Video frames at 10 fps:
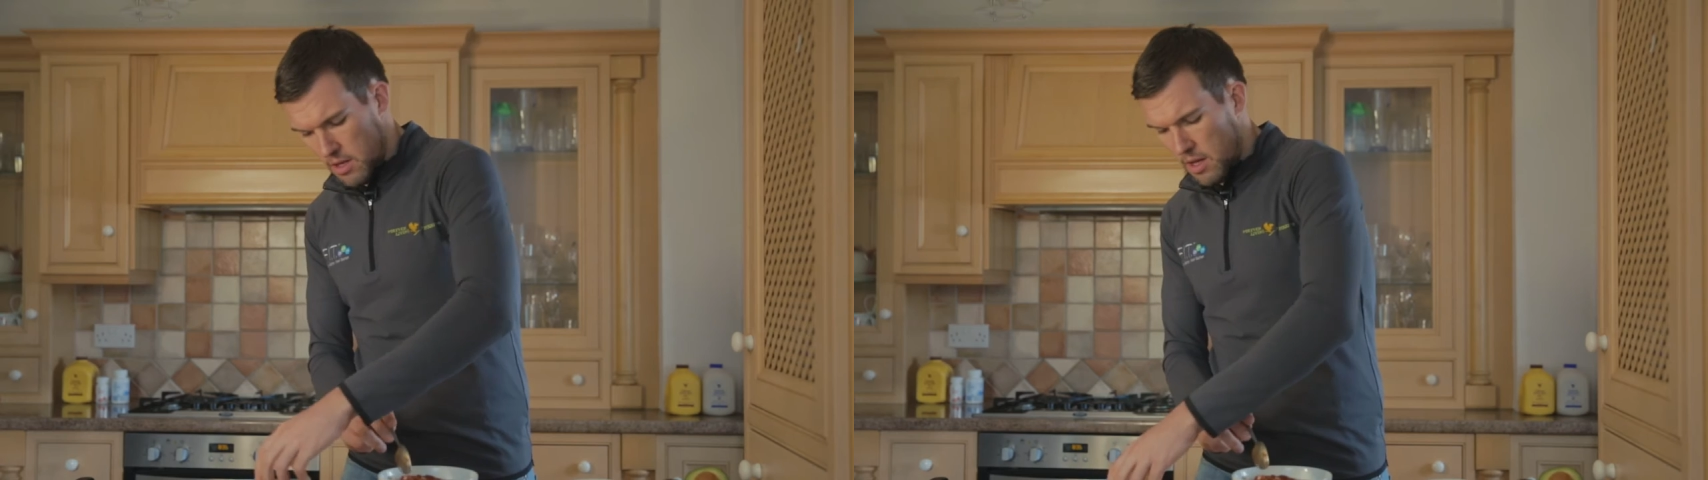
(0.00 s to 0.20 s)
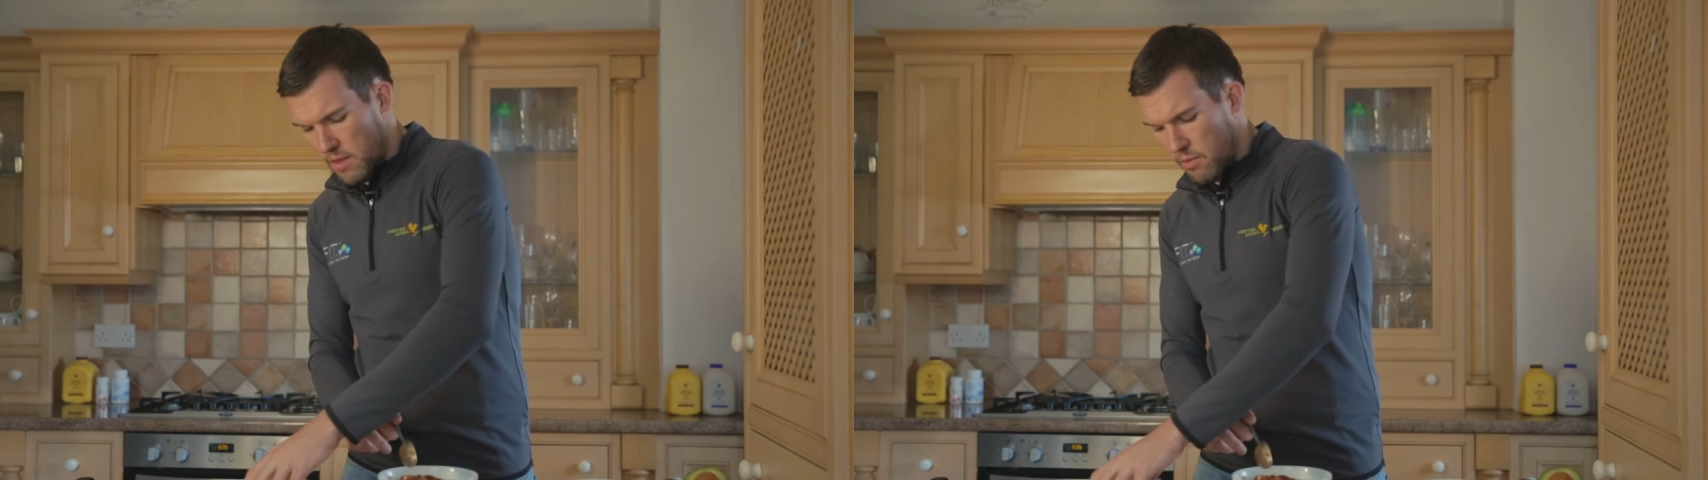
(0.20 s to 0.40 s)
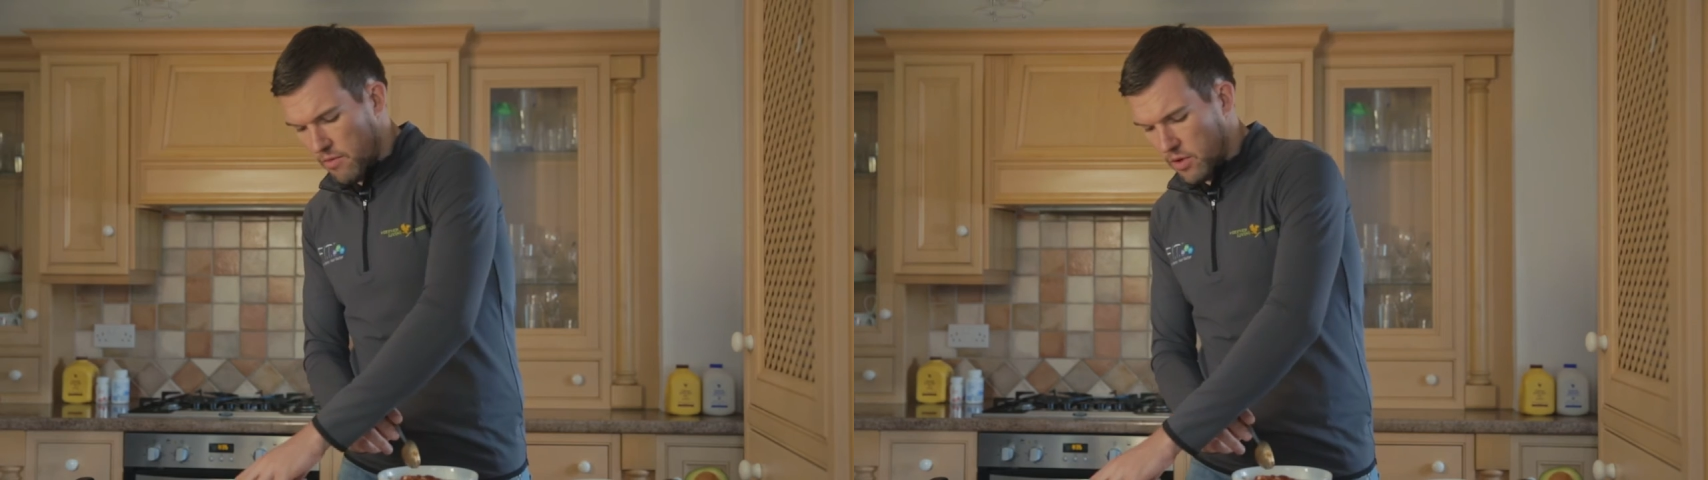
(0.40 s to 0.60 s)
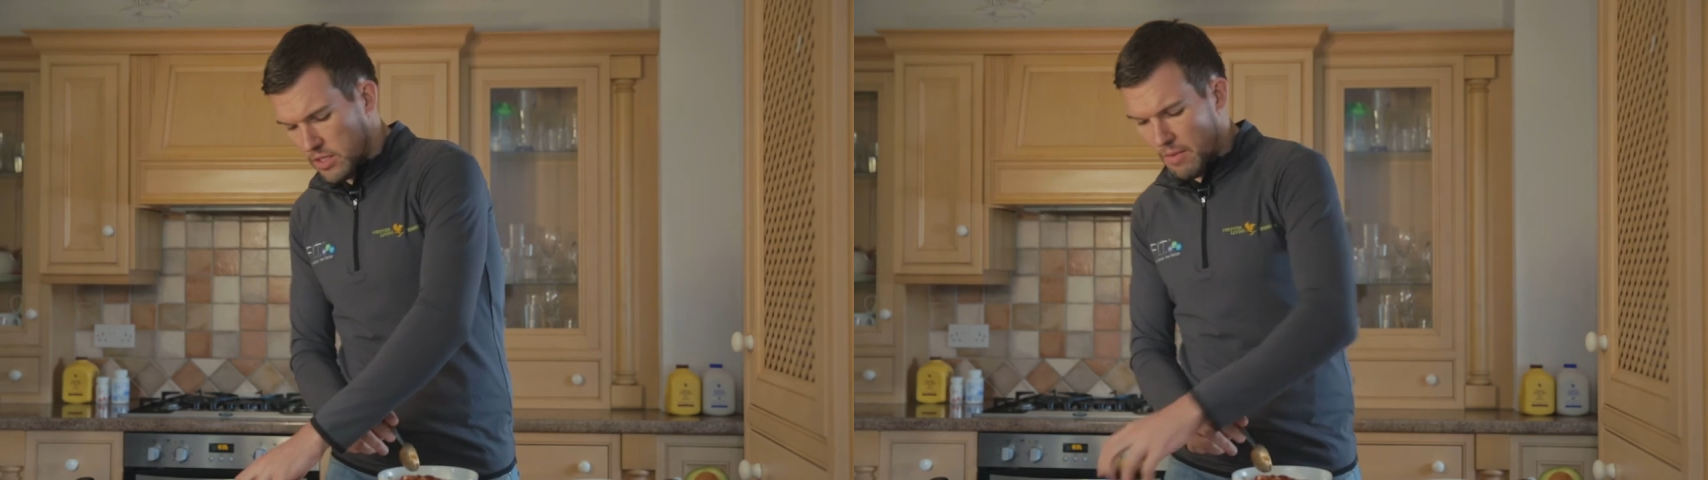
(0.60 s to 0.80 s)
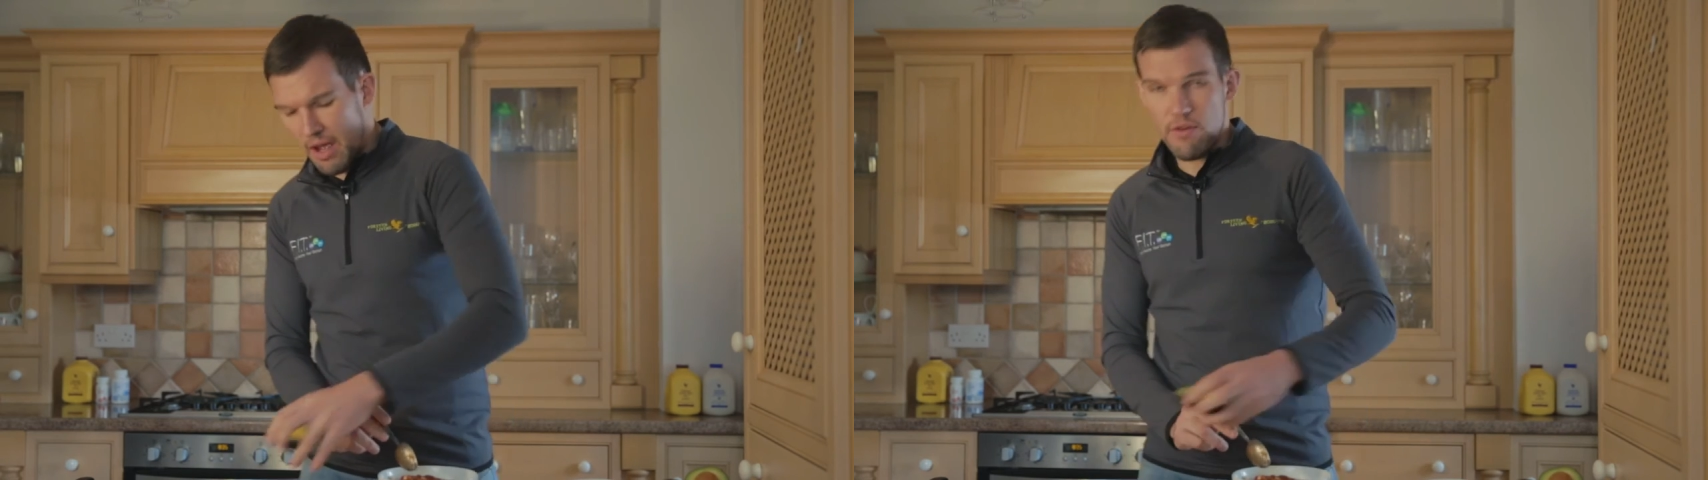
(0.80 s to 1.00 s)
And then we've got
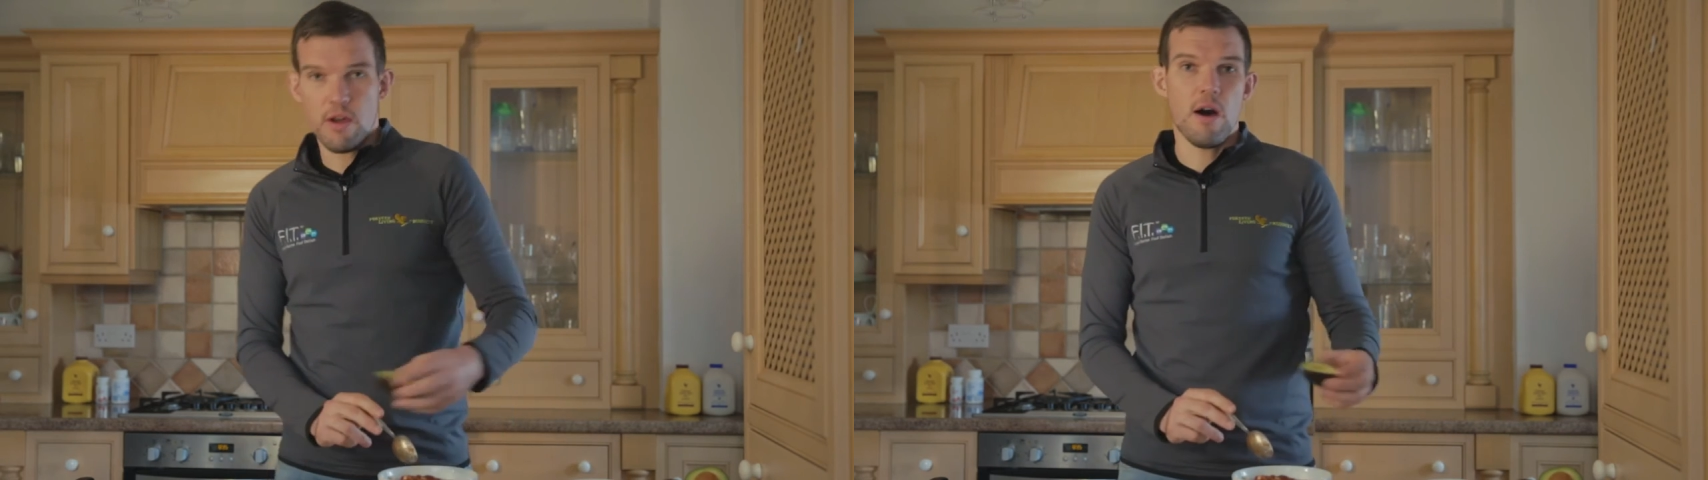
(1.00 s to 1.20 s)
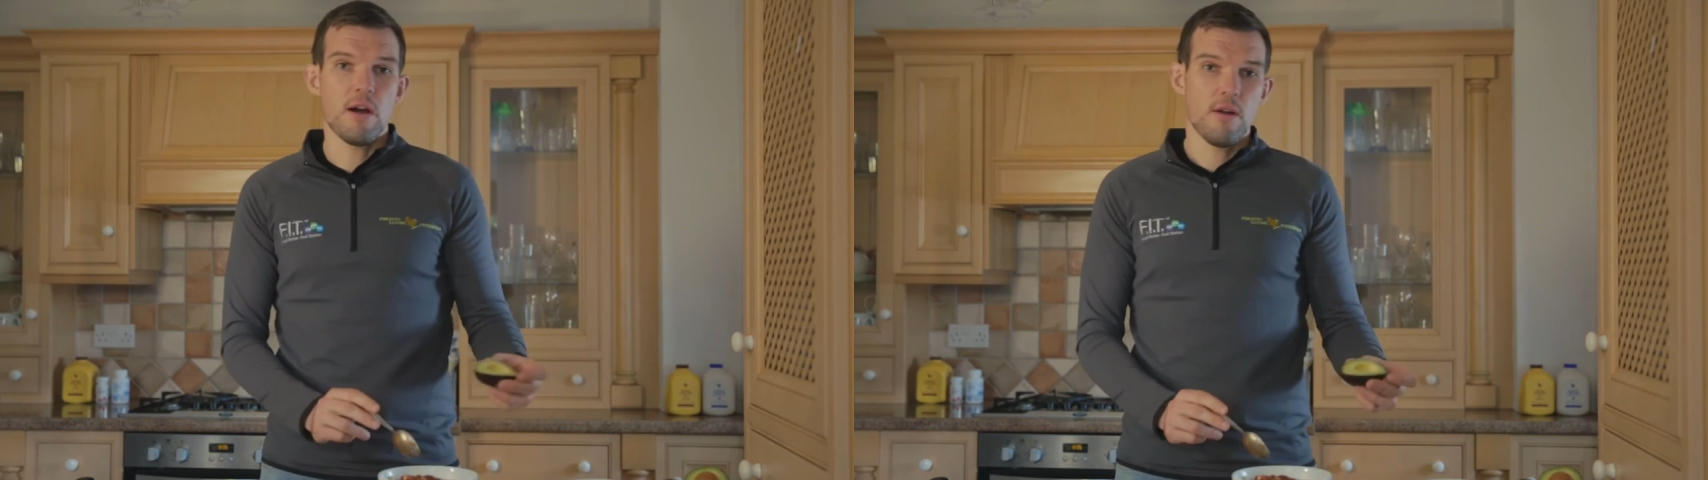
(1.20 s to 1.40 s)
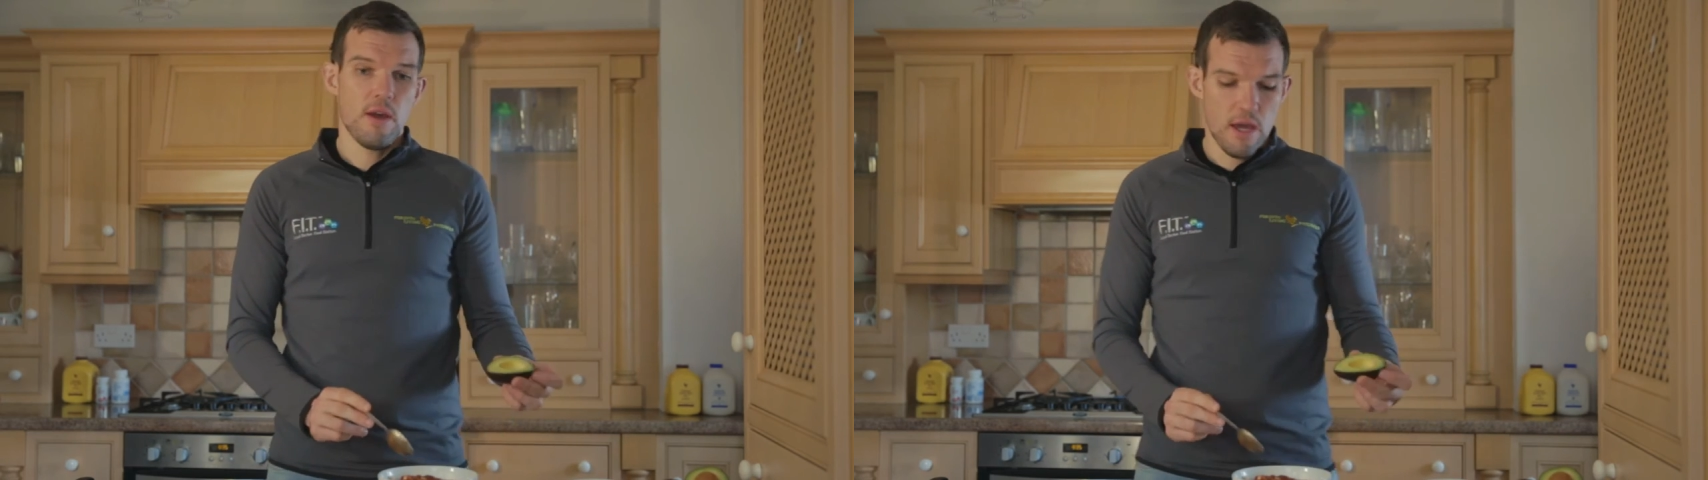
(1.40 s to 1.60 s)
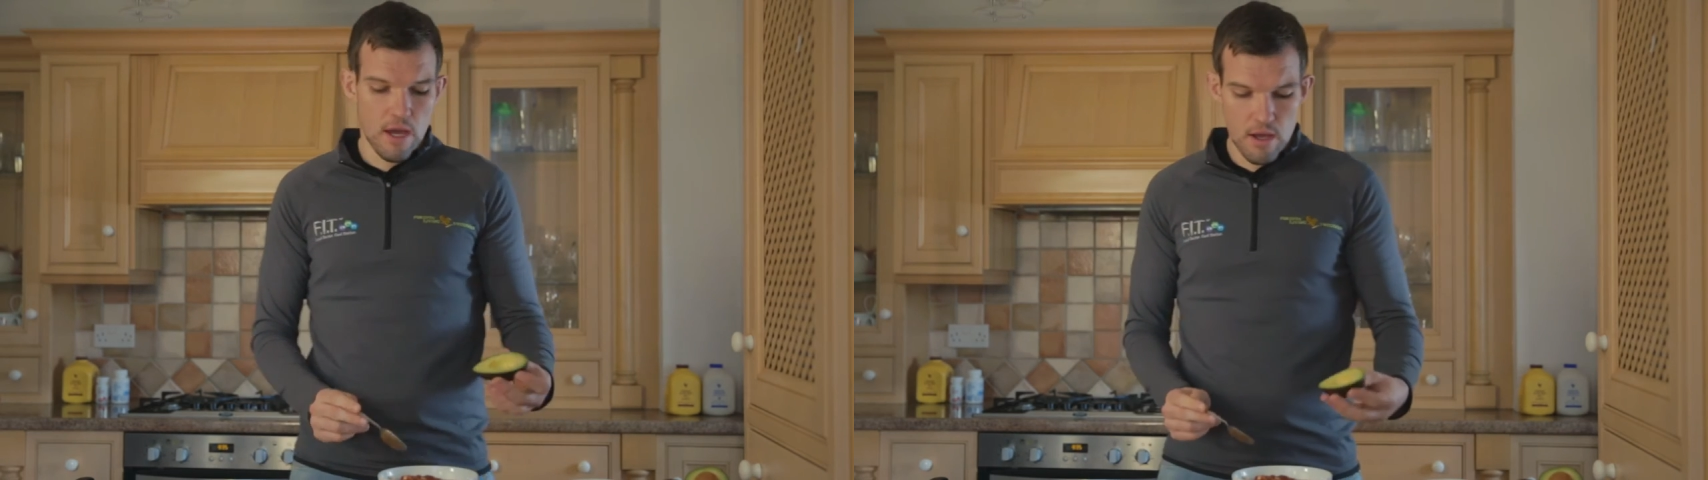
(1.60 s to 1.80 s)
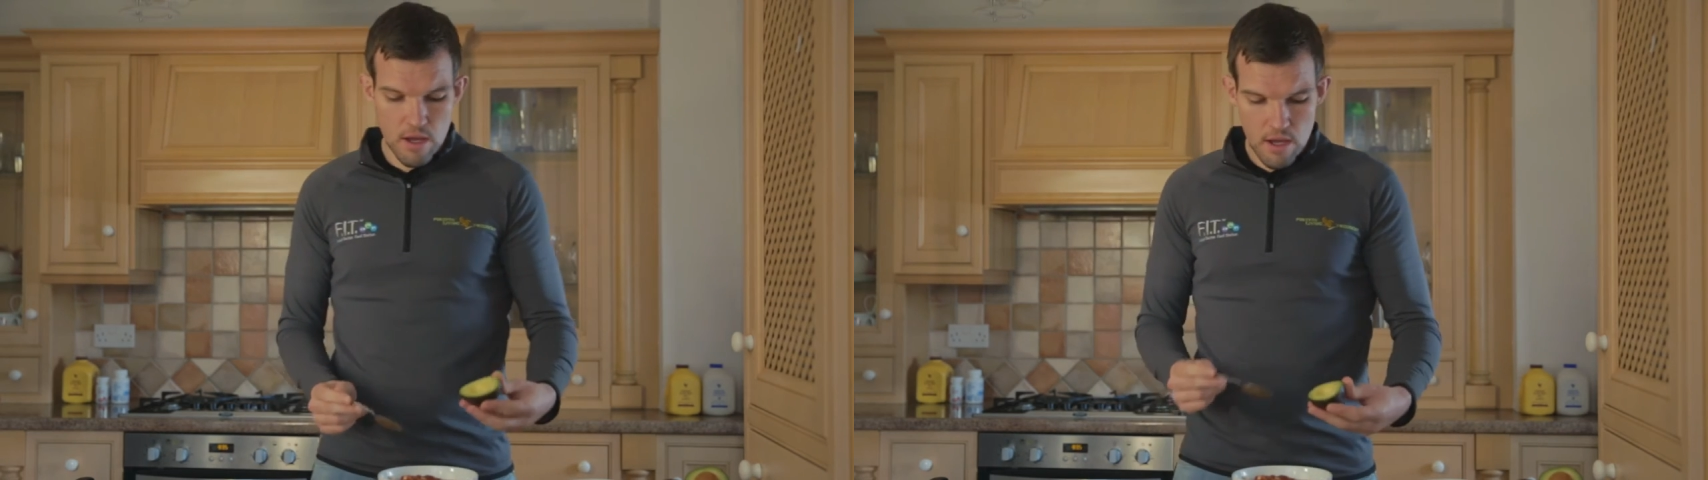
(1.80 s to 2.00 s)
some avocado here.